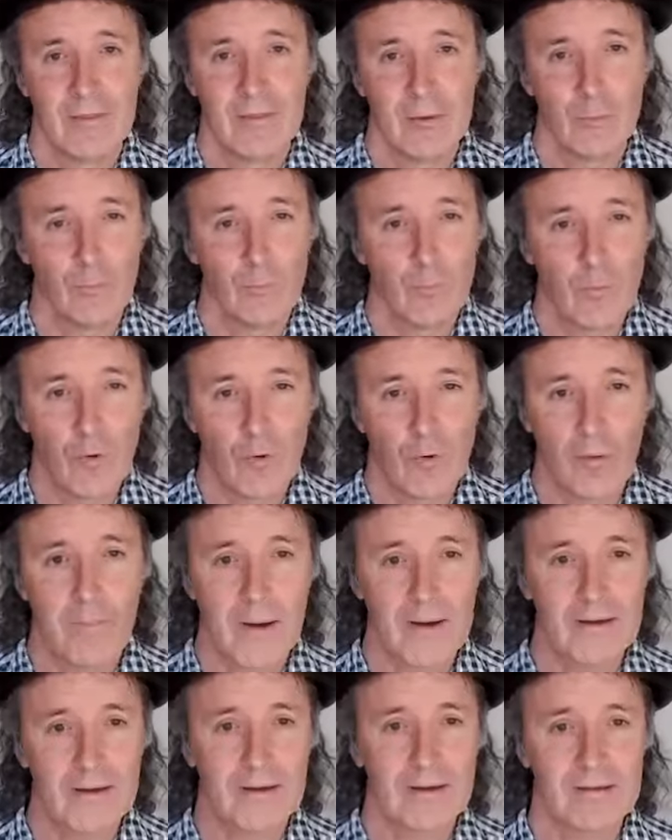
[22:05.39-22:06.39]
The
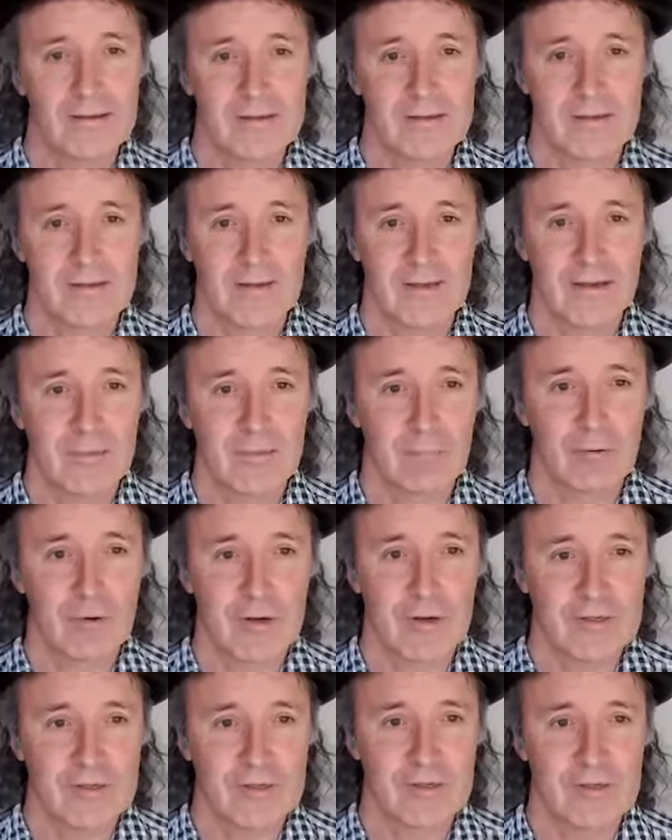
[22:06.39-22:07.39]
warmongers and
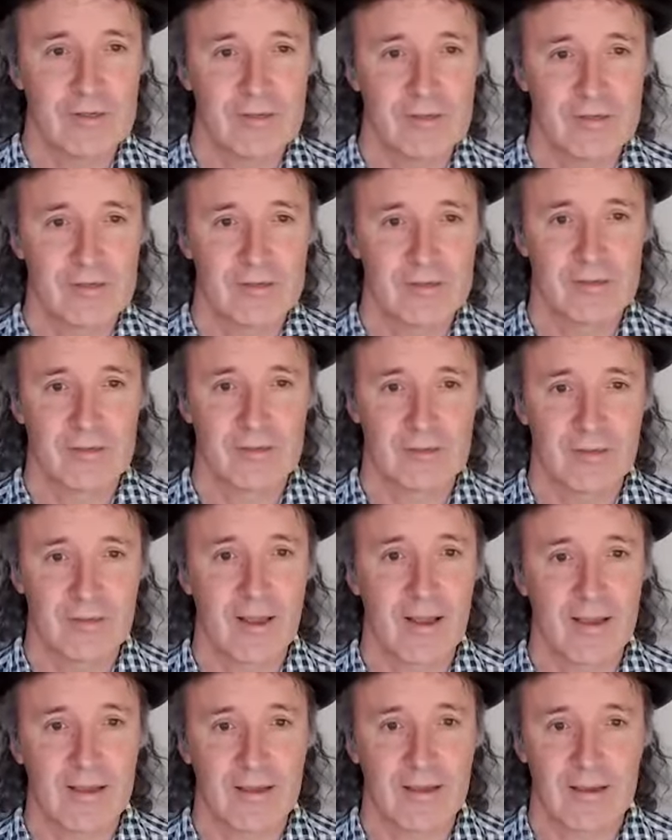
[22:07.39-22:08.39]
oppressors
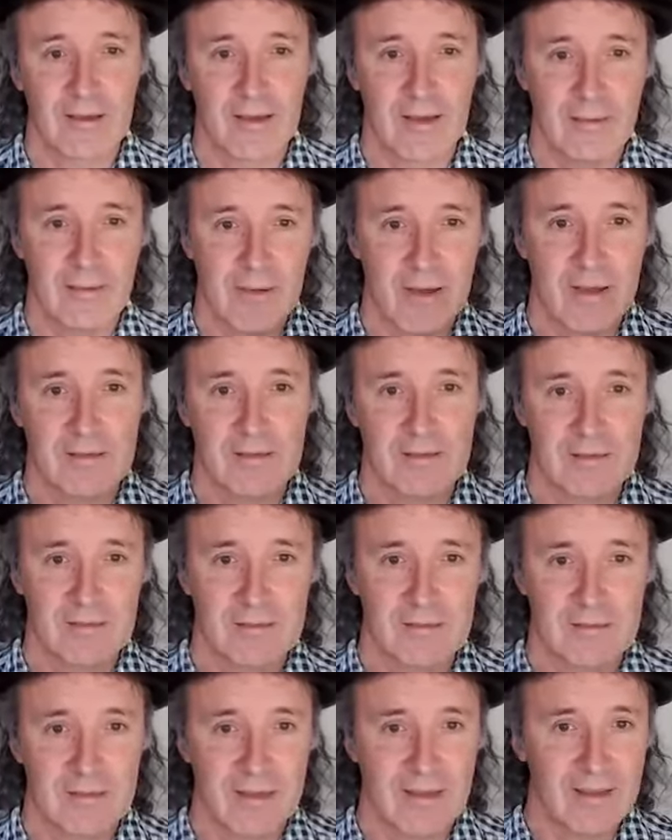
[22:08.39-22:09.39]
like
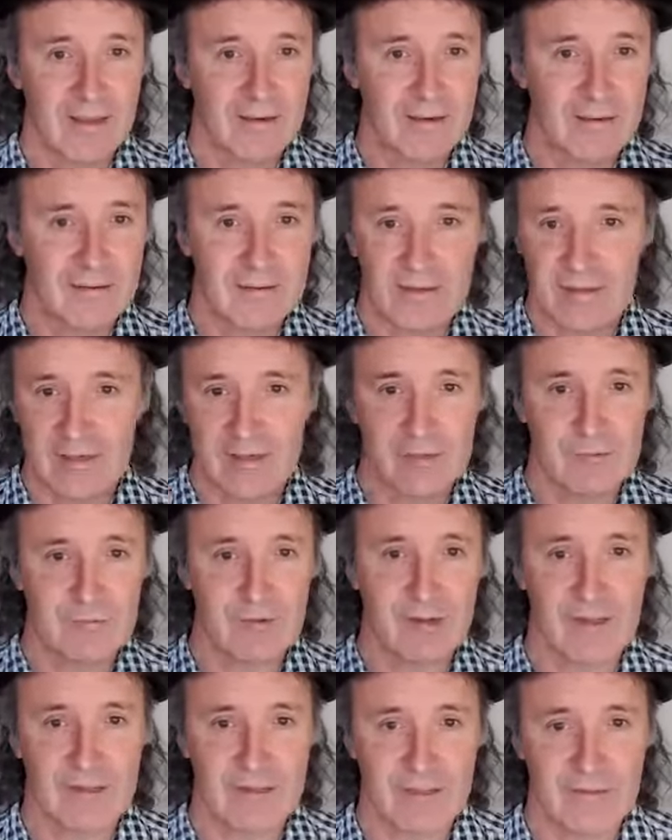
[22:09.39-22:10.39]
Hamas and the
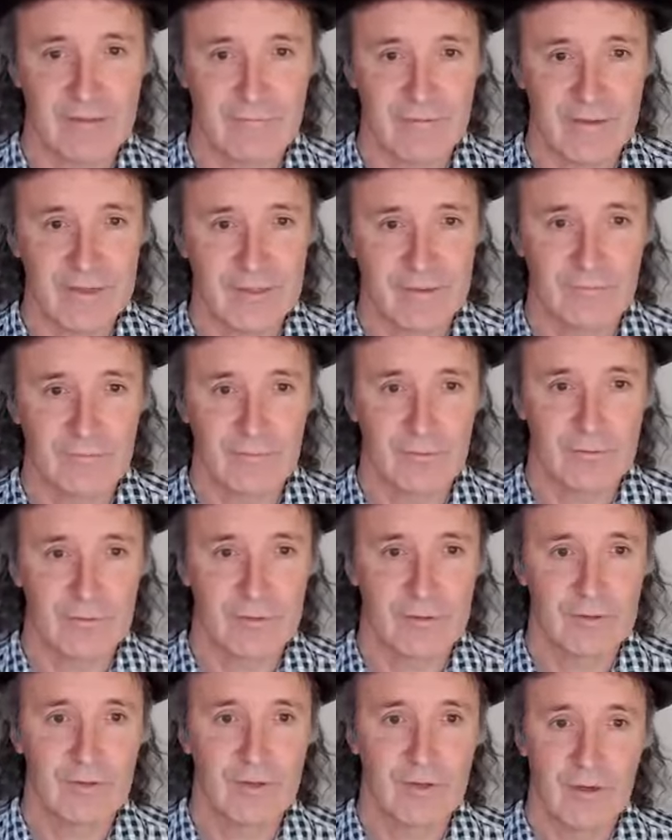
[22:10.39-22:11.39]
Israeli Defense
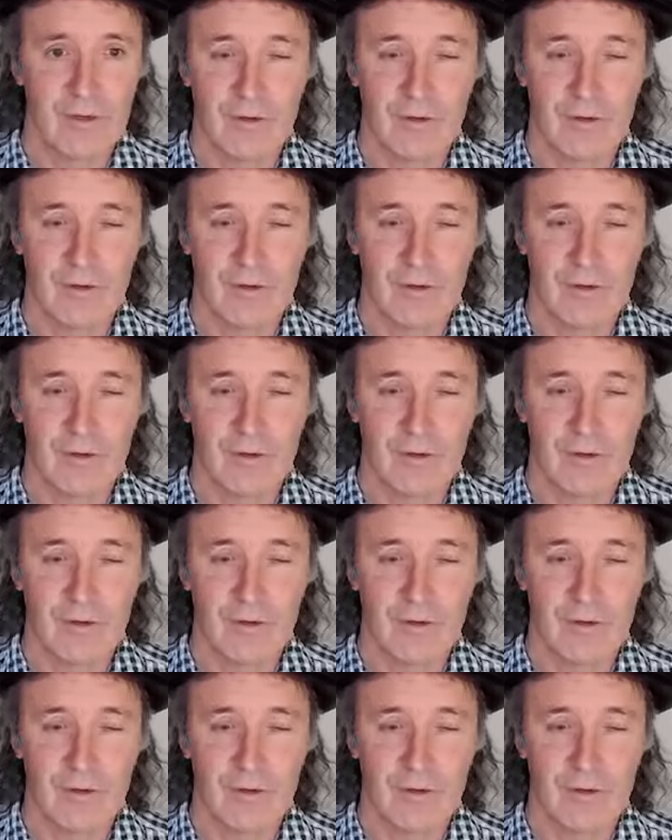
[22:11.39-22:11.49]
Force,